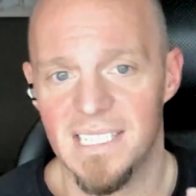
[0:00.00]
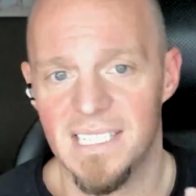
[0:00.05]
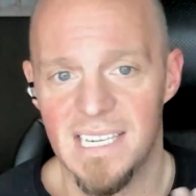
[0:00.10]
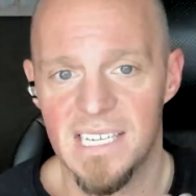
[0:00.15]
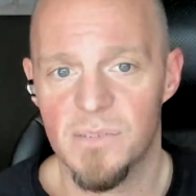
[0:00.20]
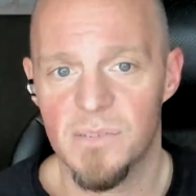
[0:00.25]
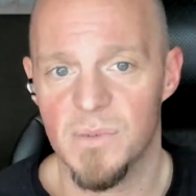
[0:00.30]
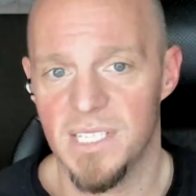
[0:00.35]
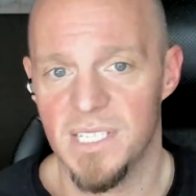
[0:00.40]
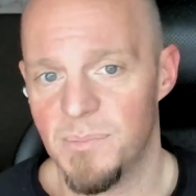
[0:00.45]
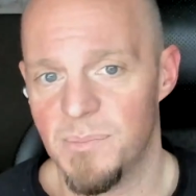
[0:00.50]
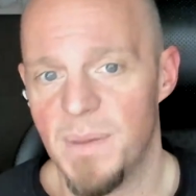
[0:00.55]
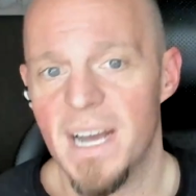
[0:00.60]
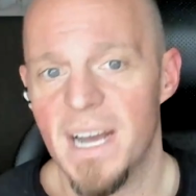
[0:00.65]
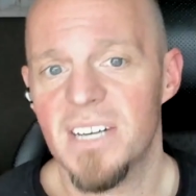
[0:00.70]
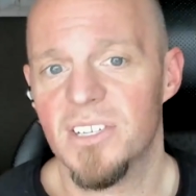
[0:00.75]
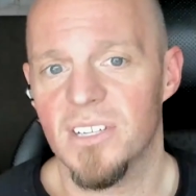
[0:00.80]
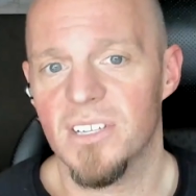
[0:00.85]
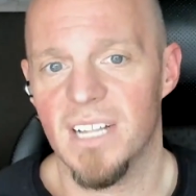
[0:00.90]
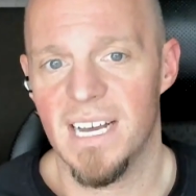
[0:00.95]
As we
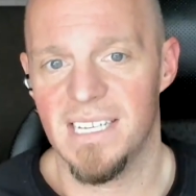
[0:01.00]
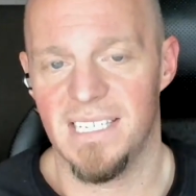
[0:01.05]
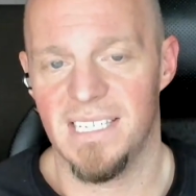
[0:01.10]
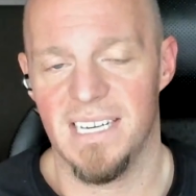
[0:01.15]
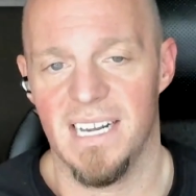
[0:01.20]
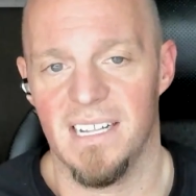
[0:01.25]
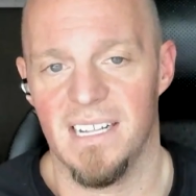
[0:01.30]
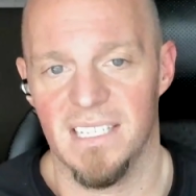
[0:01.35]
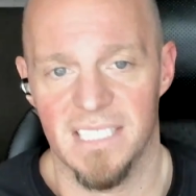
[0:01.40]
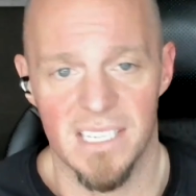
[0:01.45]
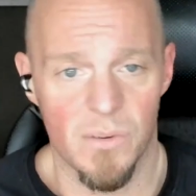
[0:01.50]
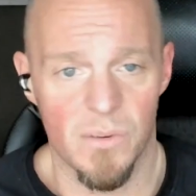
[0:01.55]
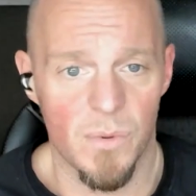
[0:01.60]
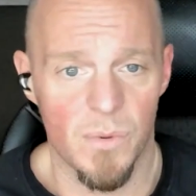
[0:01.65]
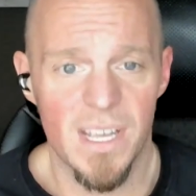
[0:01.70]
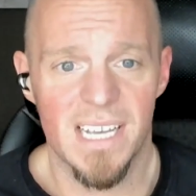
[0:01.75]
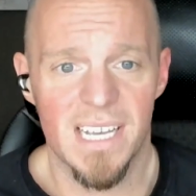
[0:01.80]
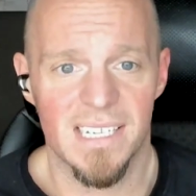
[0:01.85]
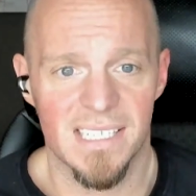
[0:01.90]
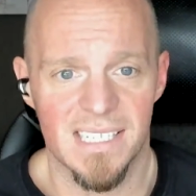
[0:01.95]
specialize in L&D, we
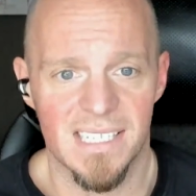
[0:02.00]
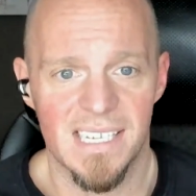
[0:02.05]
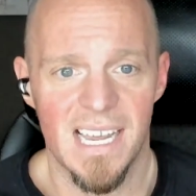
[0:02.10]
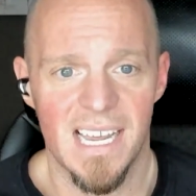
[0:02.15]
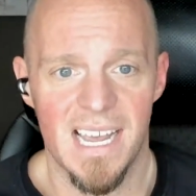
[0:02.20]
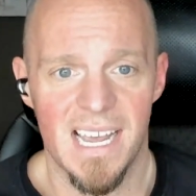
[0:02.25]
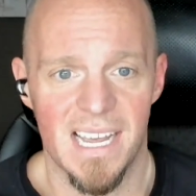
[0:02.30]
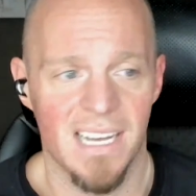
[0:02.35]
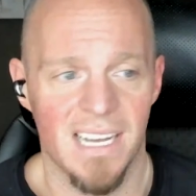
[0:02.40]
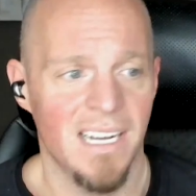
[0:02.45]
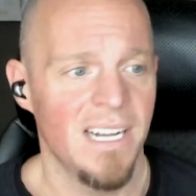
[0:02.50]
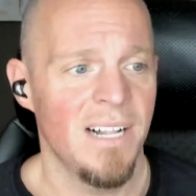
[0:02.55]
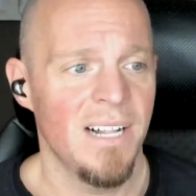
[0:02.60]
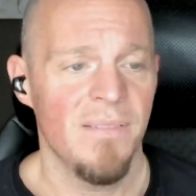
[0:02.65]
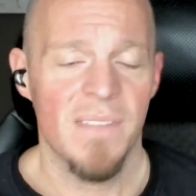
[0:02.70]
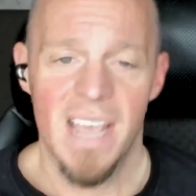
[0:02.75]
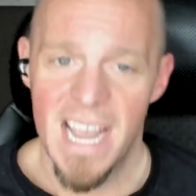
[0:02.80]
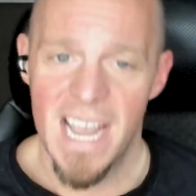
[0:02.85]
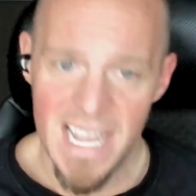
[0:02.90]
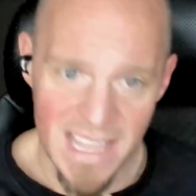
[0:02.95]
can say,
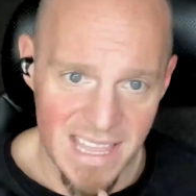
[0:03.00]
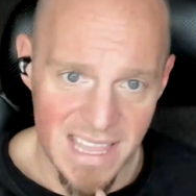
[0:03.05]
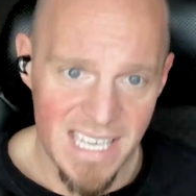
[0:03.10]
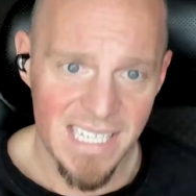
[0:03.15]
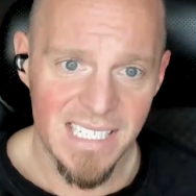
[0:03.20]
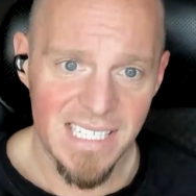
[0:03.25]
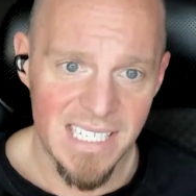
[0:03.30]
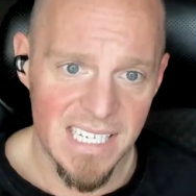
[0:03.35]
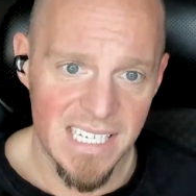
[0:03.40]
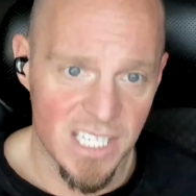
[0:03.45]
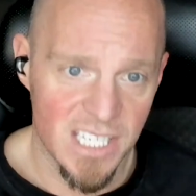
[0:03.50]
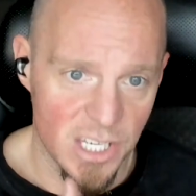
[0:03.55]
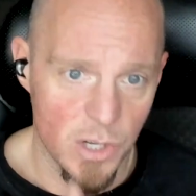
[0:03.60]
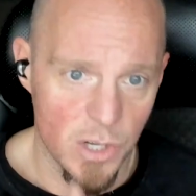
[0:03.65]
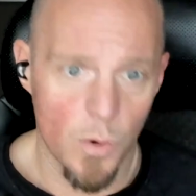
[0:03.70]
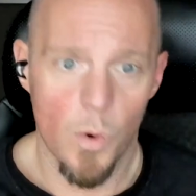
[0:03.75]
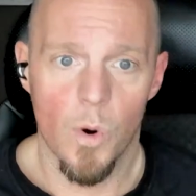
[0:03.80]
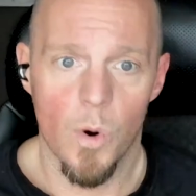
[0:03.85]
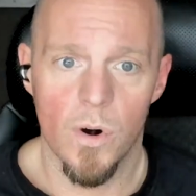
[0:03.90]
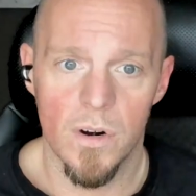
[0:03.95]
hey, this is
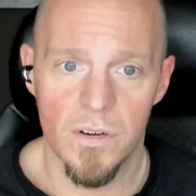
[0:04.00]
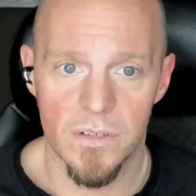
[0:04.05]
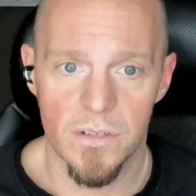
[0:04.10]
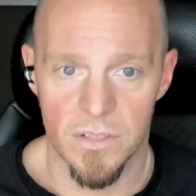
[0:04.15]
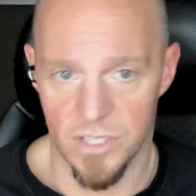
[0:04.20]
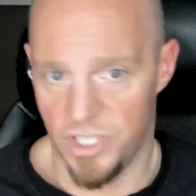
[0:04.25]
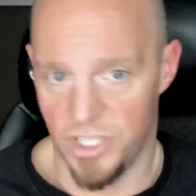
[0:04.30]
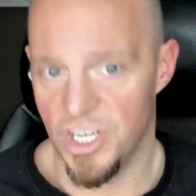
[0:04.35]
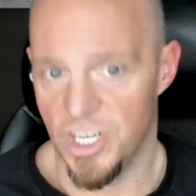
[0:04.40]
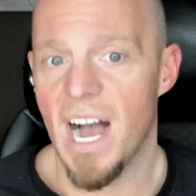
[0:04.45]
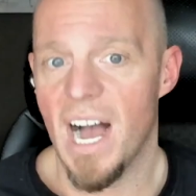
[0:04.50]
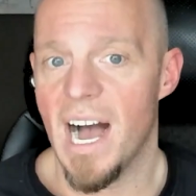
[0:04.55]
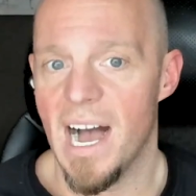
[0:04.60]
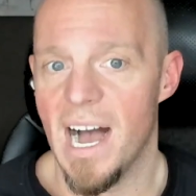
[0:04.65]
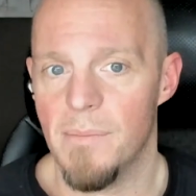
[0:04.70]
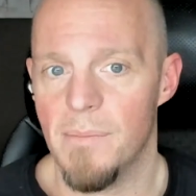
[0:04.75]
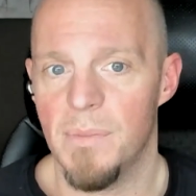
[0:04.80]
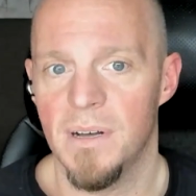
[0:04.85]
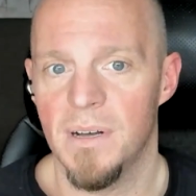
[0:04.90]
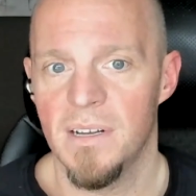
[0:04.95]
your
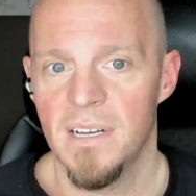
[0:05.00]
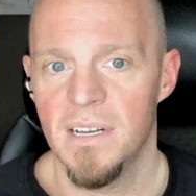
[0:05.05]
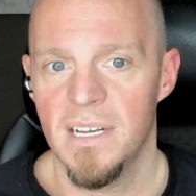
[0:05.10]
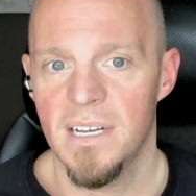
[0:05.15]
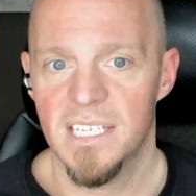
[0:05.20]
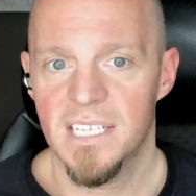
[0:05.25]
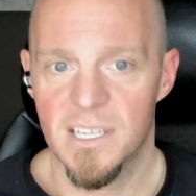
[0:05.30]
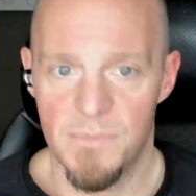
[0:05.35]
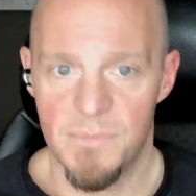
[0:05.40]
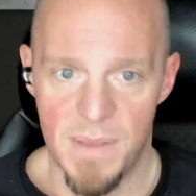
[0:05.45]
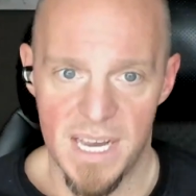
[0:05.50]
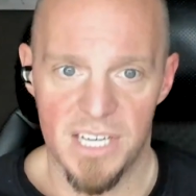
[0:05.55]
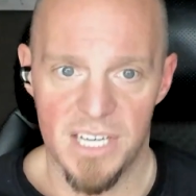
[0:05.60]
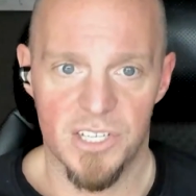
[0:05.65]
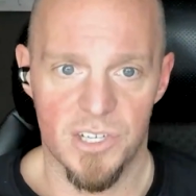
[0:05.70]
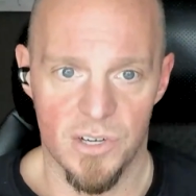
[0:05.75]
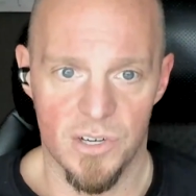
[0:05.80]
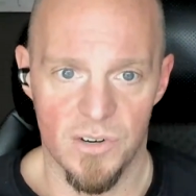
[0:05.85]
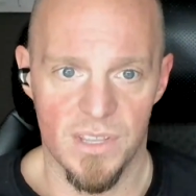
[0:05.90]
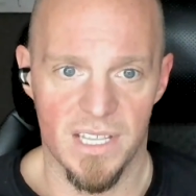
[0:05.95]
job to make
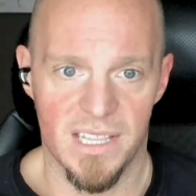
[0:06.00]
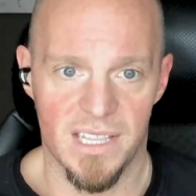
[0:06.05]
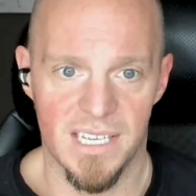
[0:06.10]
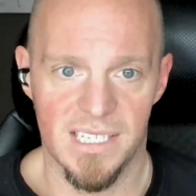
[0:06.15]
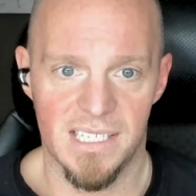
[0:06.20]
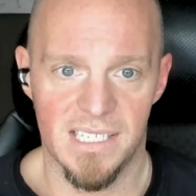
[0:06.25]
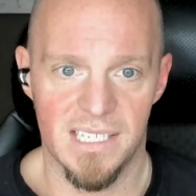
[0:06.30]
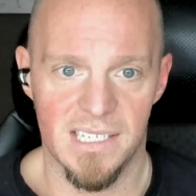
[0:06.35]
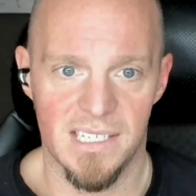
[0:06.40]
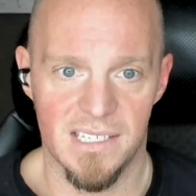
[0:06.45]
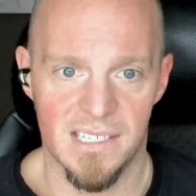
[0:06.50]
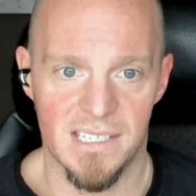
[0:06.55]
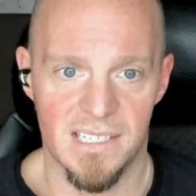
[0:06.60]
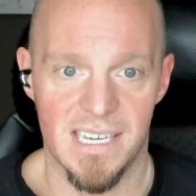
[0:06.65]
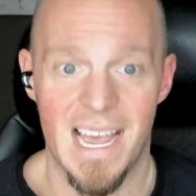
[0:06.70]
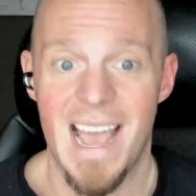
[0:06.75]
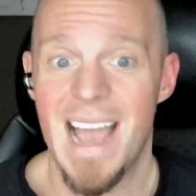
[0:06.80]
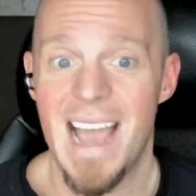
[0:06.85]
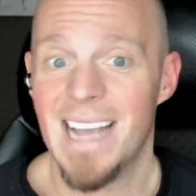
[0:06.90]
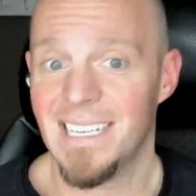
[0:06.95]
sure that this is
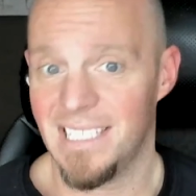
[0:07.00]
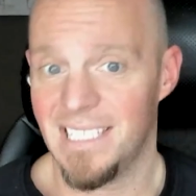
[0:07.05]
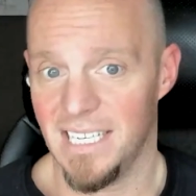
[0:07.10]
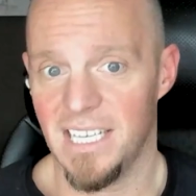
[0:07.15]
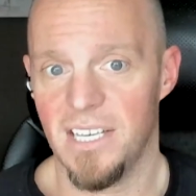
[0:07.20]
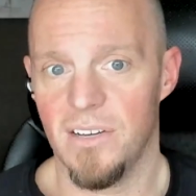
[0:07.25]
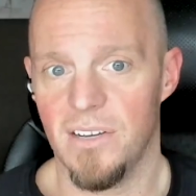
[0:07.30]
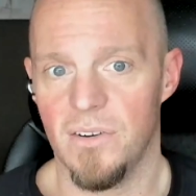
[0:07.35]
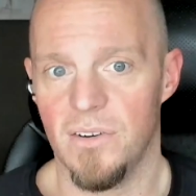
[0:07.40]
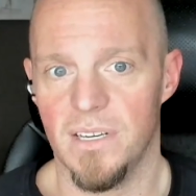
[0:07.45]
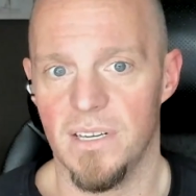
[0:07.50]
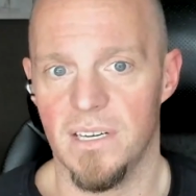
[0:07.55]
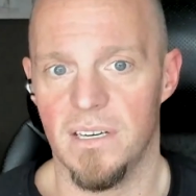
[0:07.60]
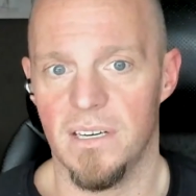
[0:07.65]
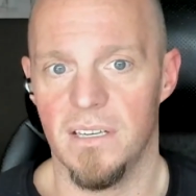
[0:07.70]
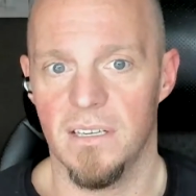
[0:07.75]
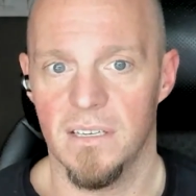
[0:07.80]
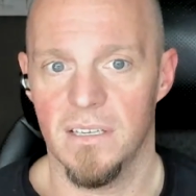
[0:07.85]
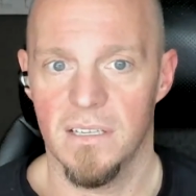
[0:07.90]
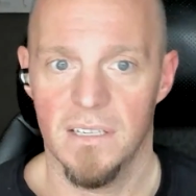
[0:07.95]
executed
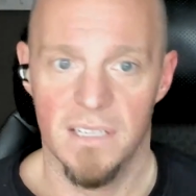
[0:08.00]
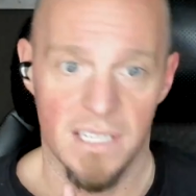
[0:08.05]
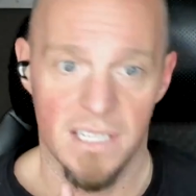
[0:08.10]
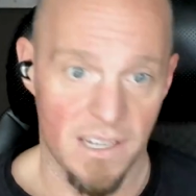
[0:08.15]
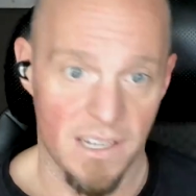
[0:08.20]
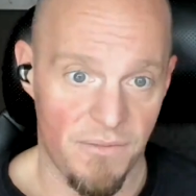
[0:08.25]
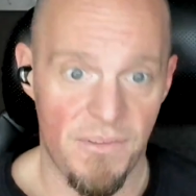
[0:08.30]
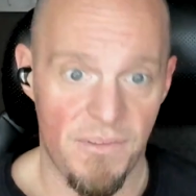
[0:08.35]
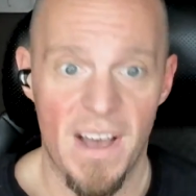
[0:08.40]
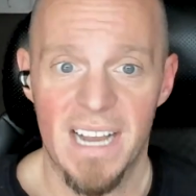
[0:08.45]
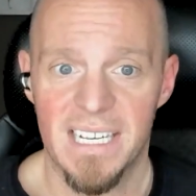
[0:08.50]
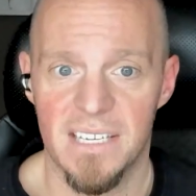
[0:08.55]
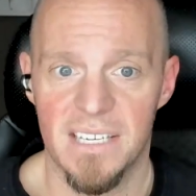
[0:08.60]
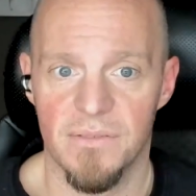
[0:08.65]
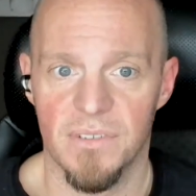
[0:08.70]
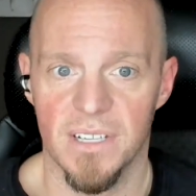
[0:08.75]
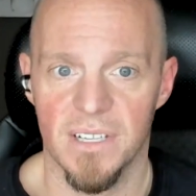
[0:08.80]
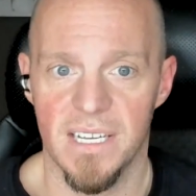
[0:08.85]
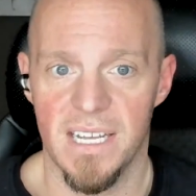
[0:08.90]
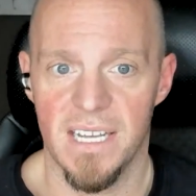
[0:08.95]

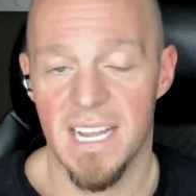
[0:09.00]
effectively.